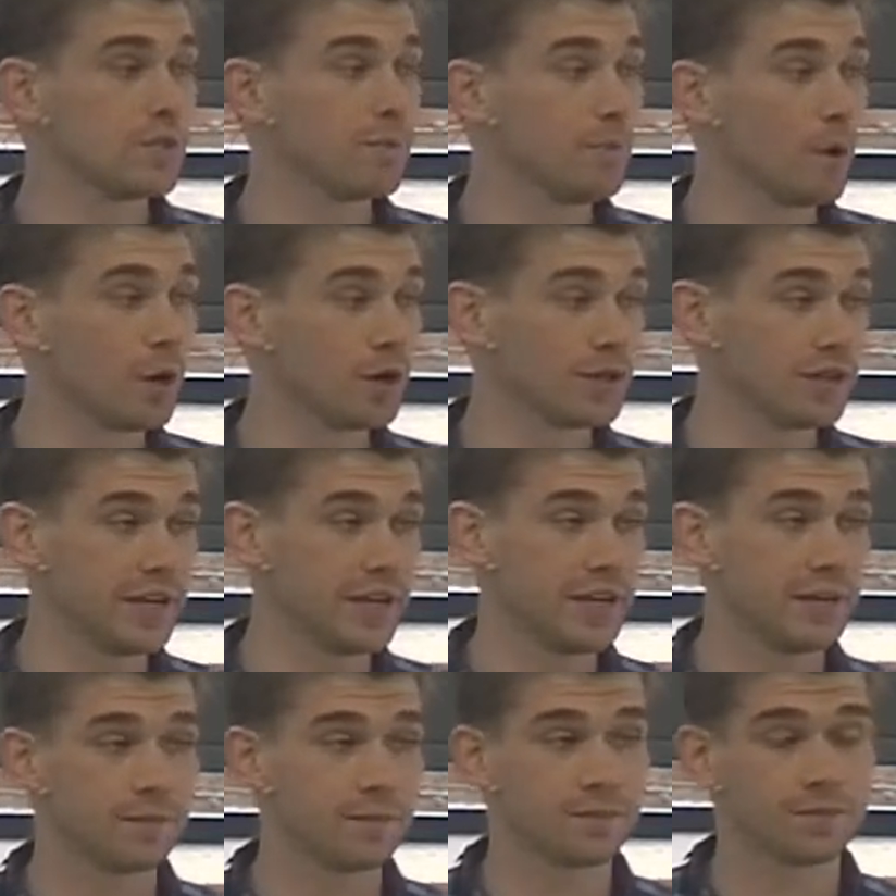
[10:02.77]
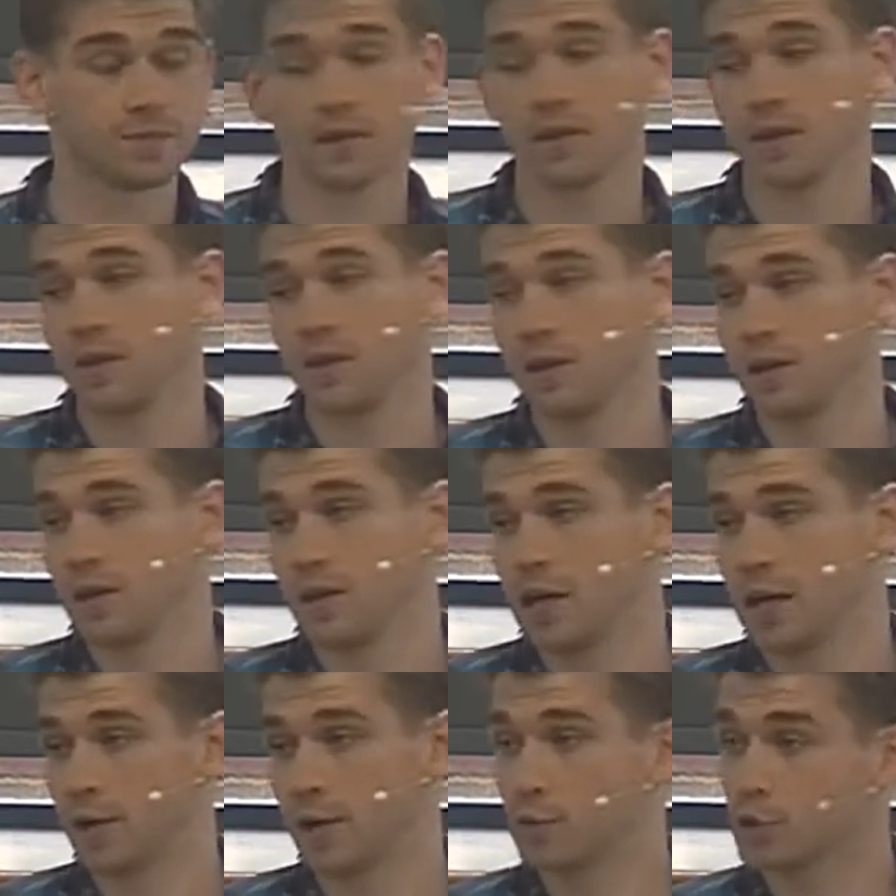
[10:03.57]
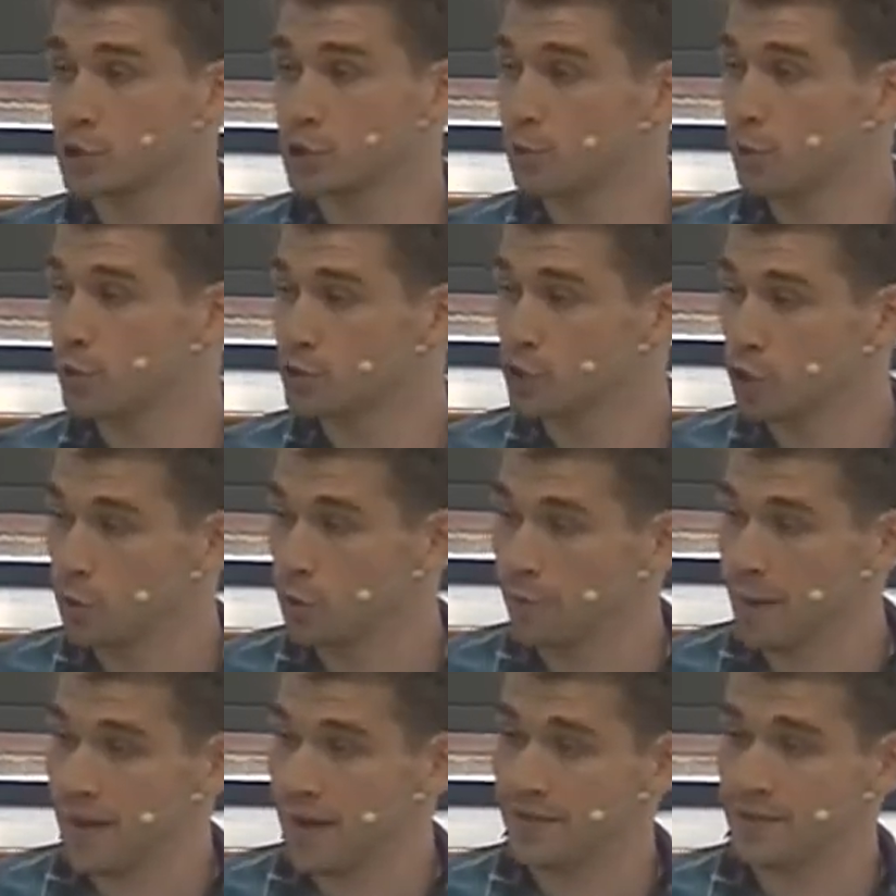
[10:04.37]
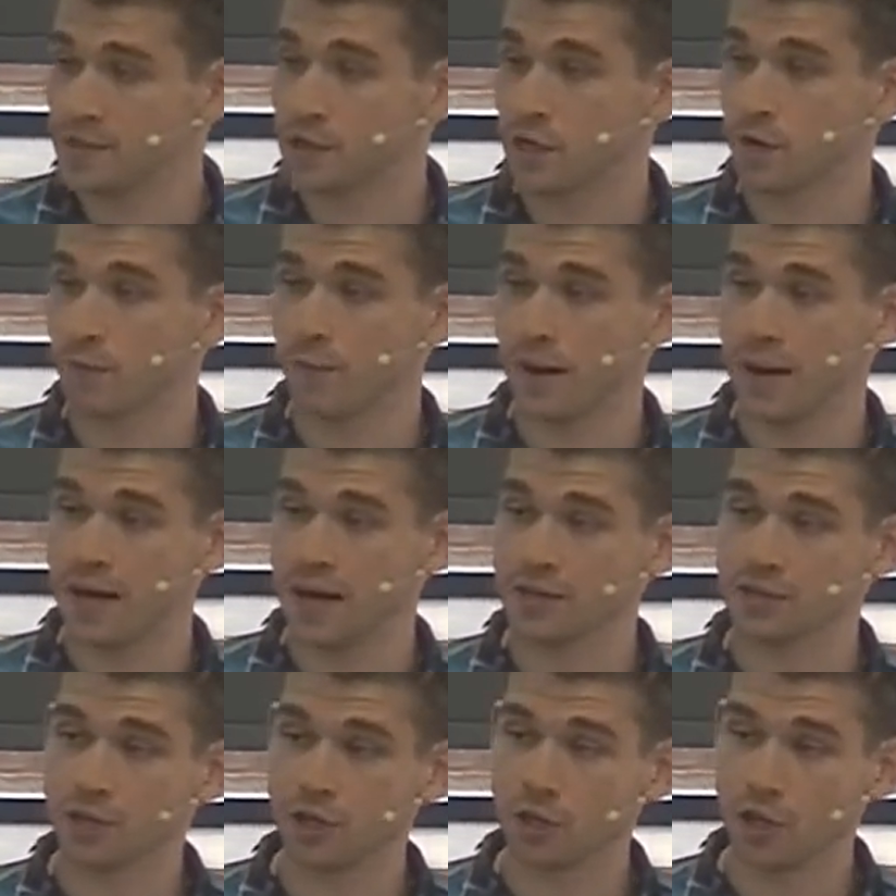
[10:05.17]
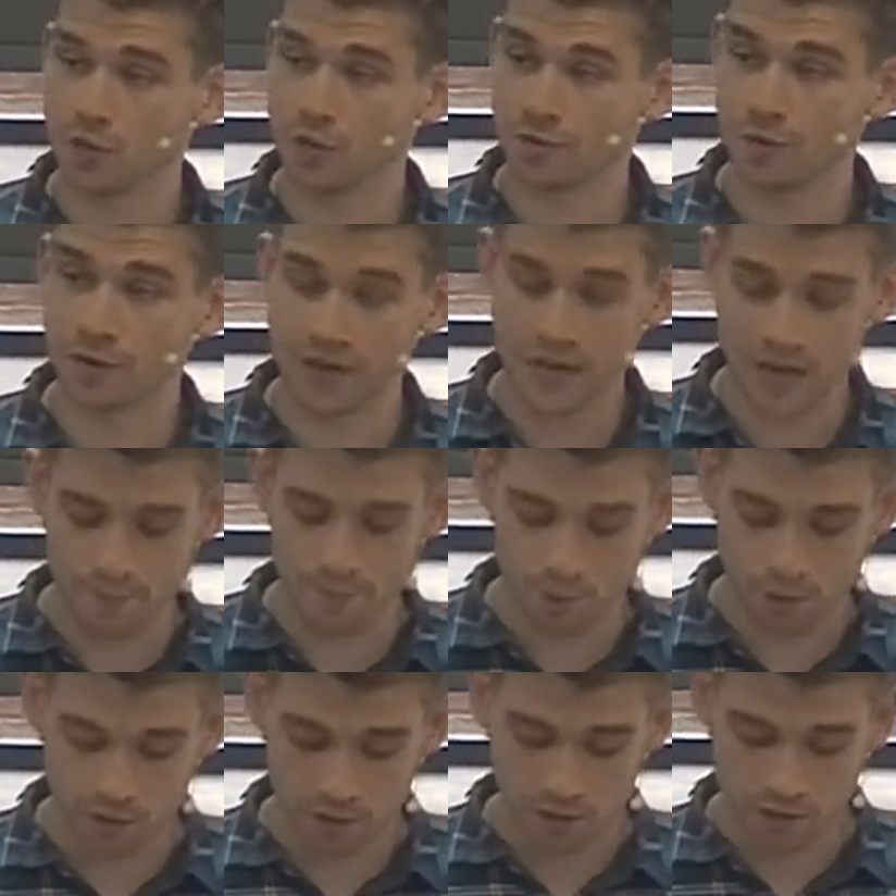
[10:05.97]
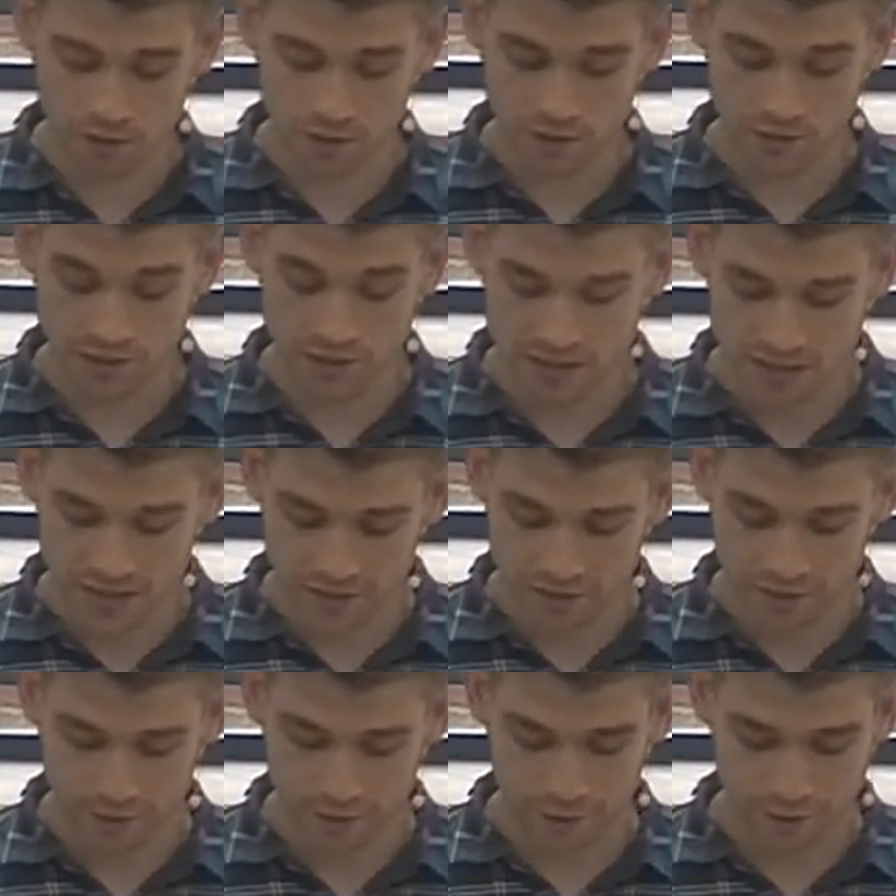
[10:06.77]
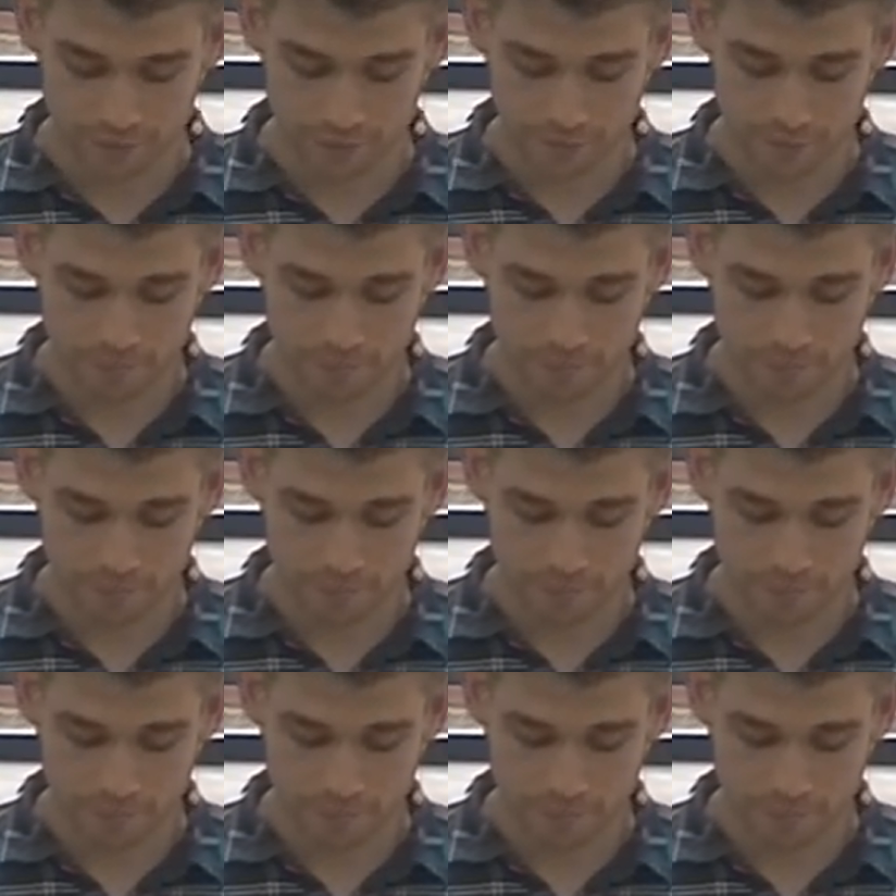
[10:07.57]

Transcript: is a body, and we're supposed to obey this command to love our neighbor together,